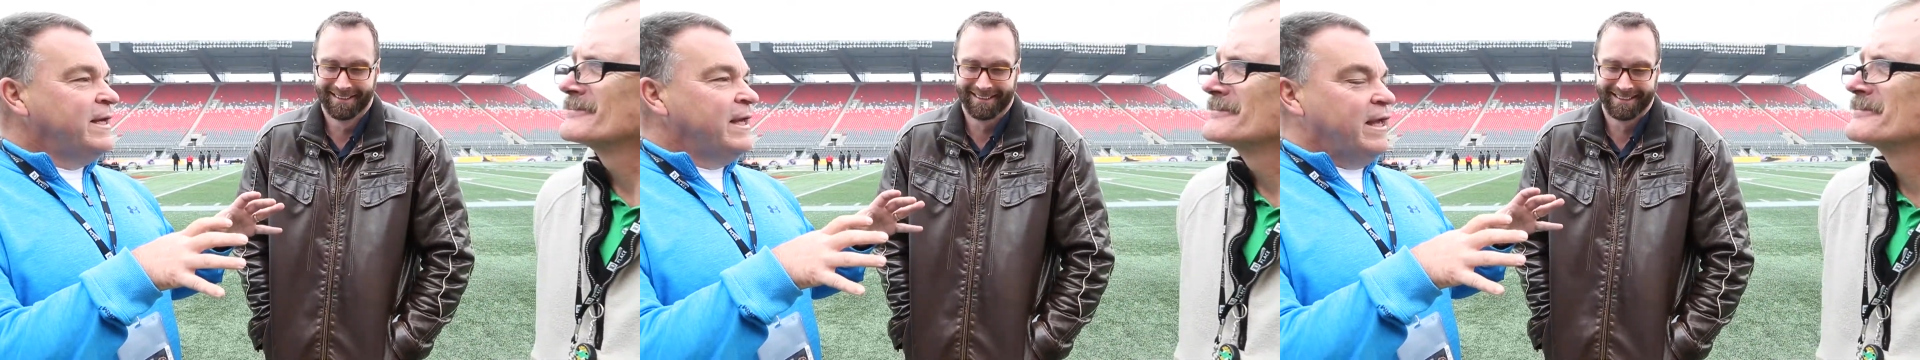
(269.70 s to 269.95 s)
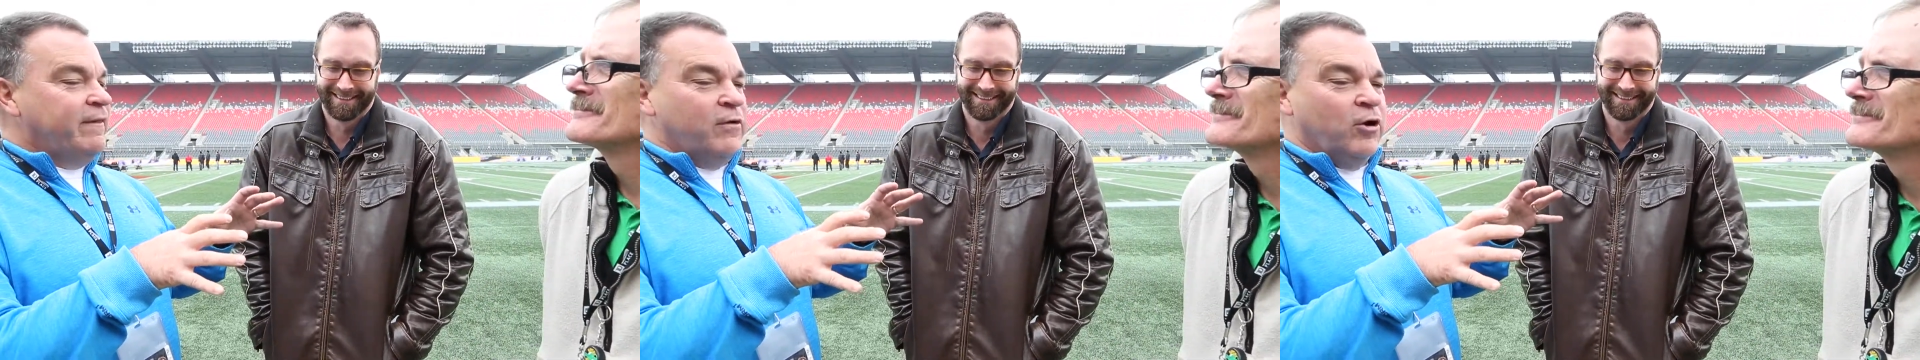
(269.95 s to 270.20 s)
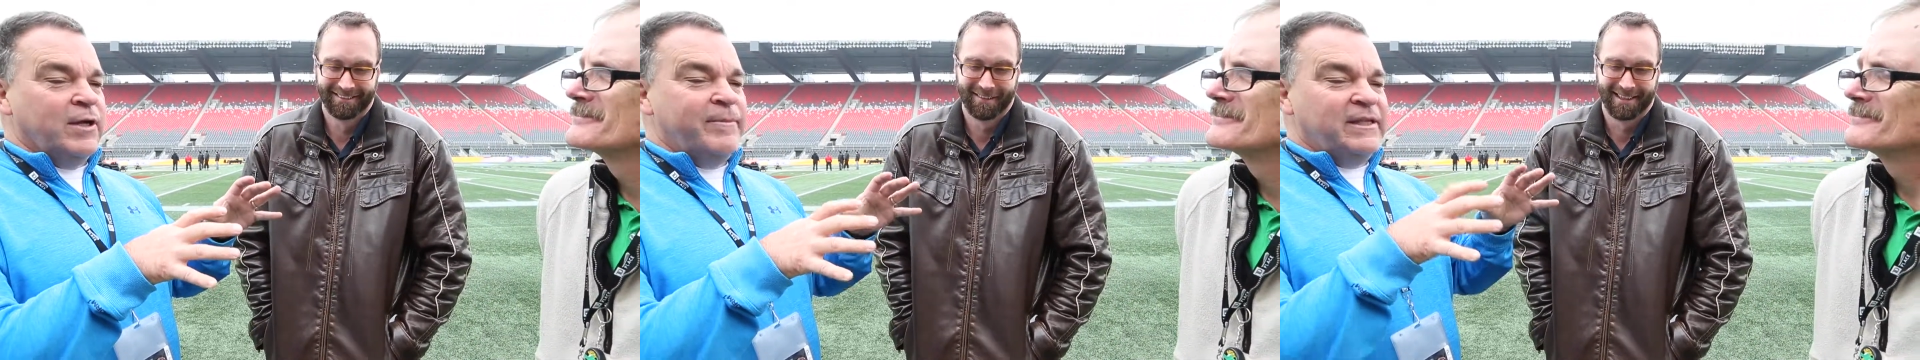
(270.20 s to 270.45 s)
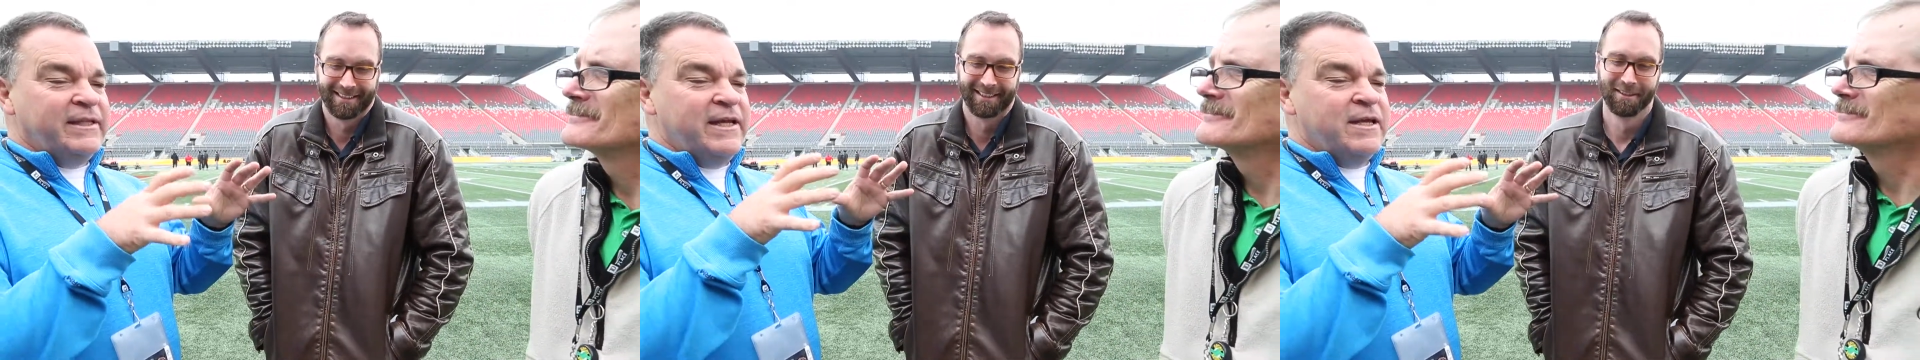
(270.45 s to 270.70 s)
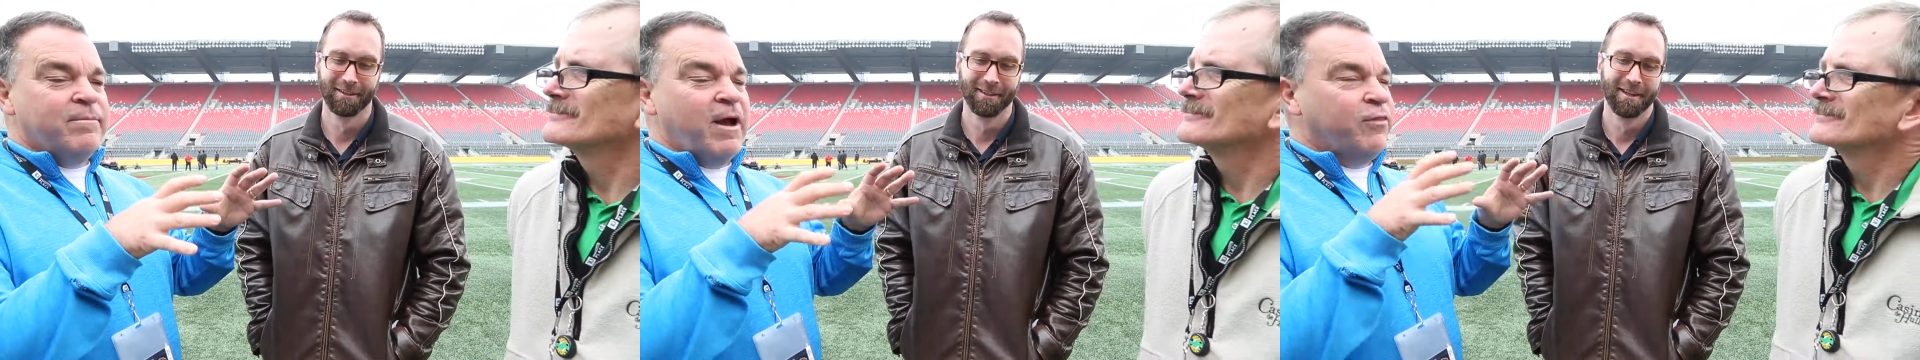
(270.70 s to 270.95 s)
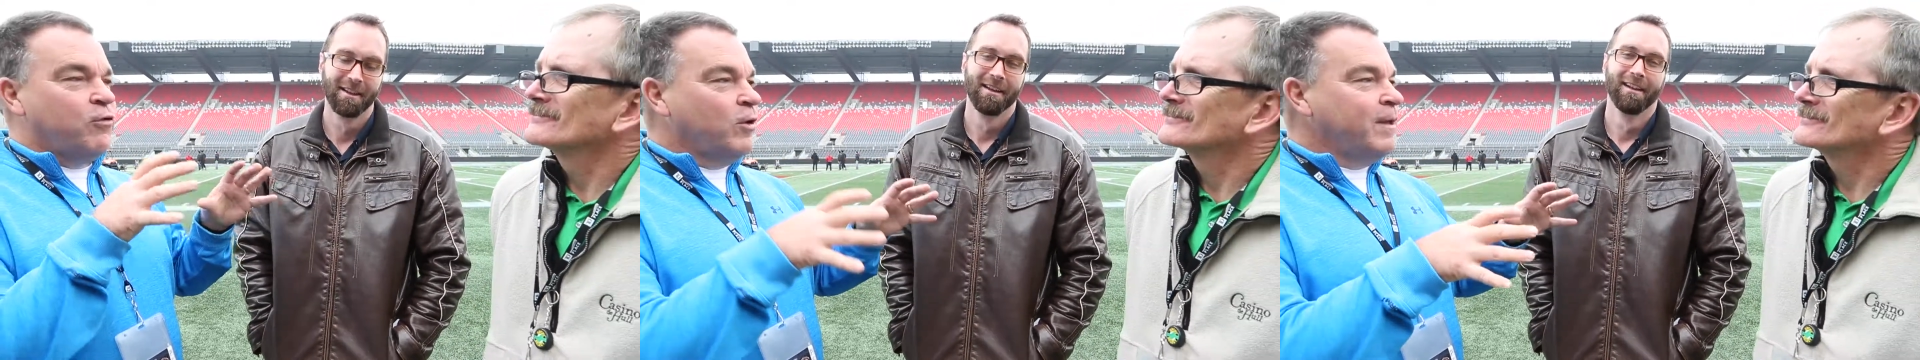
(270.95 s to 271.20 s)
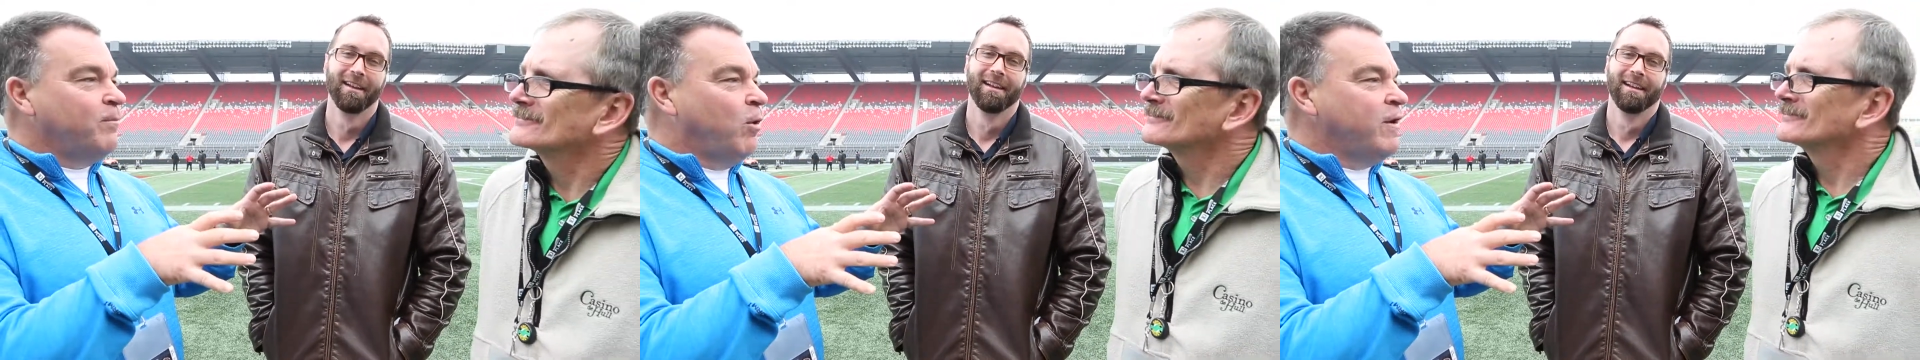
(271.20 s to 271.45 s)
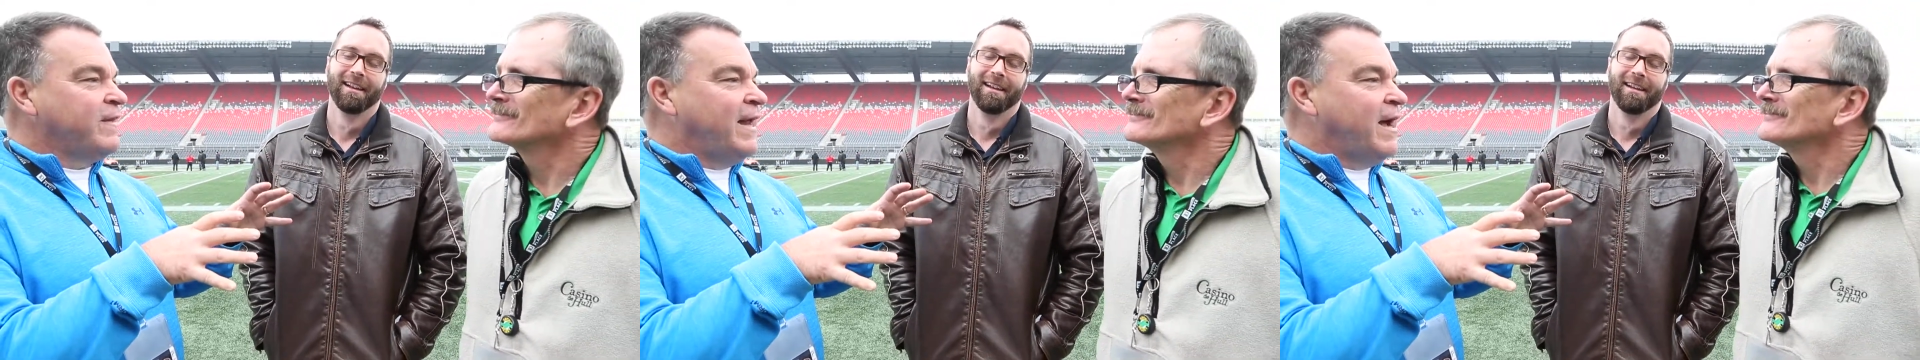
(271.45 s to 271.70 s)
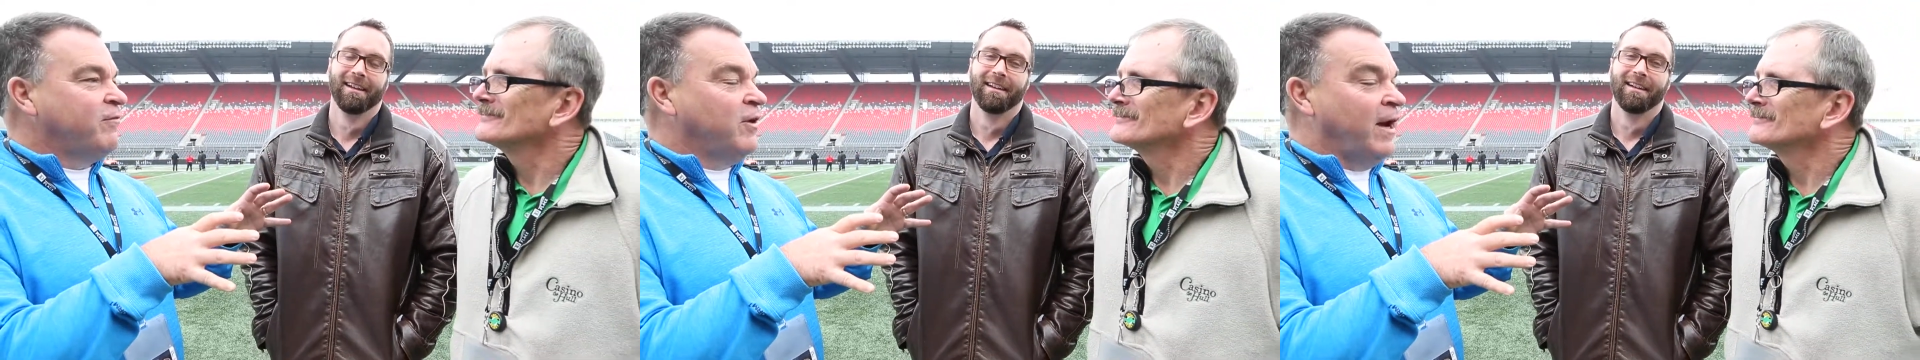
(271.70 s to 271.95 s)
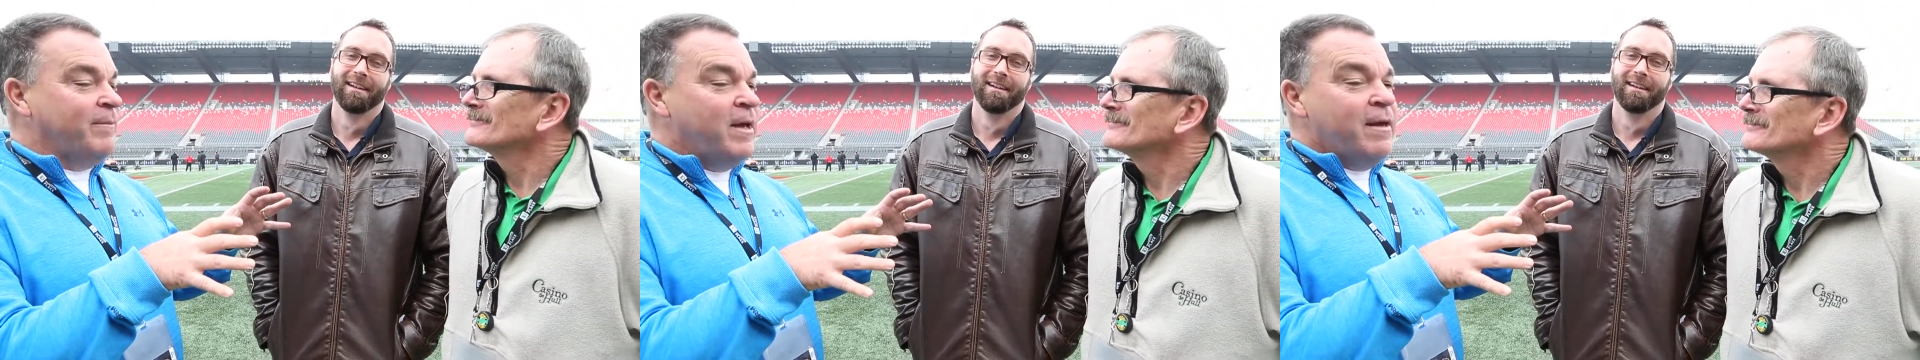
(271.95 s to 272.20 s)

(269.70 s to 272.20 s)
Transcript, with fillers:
Speaker 1: They're going to be leading by 30 points at halftime